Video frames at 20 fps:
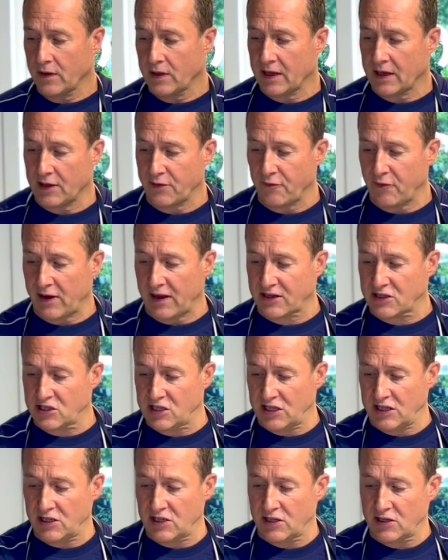get
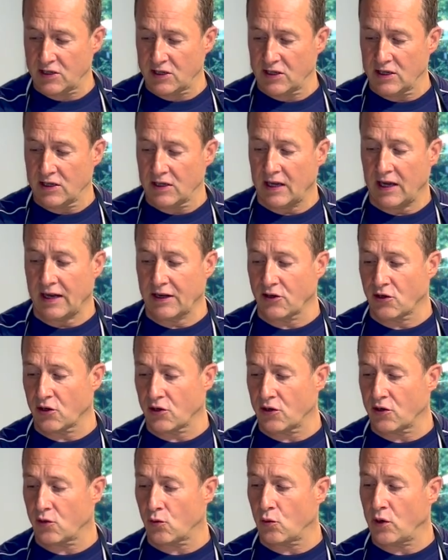flaxseed, and
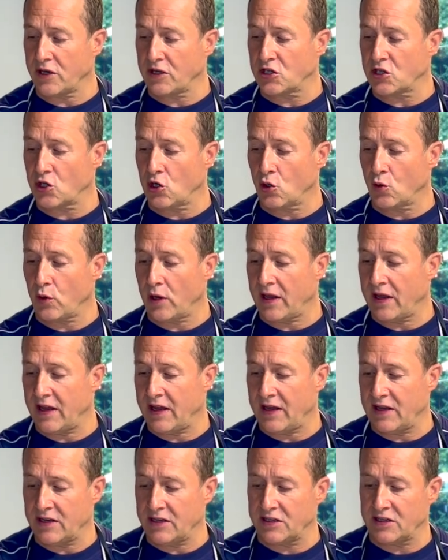your ratio
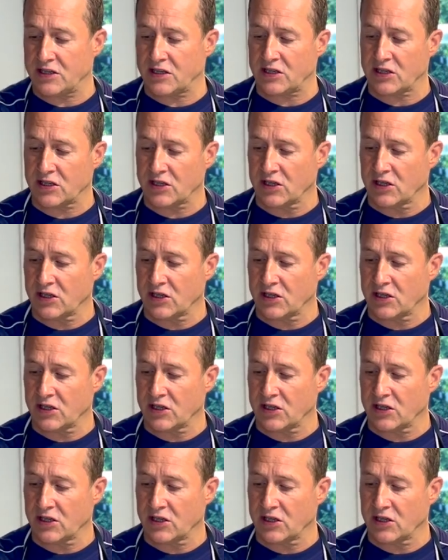is